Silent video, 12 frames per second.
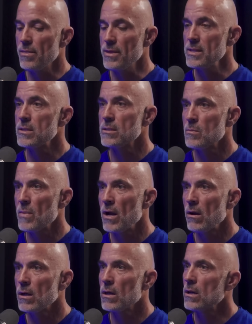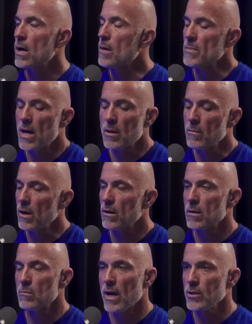this is America. I'm not
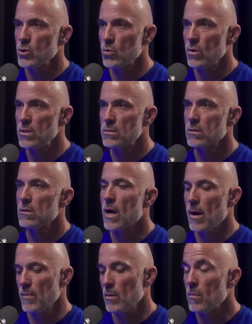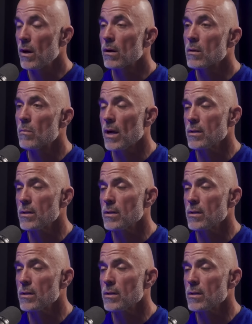American by choice. I'm an American by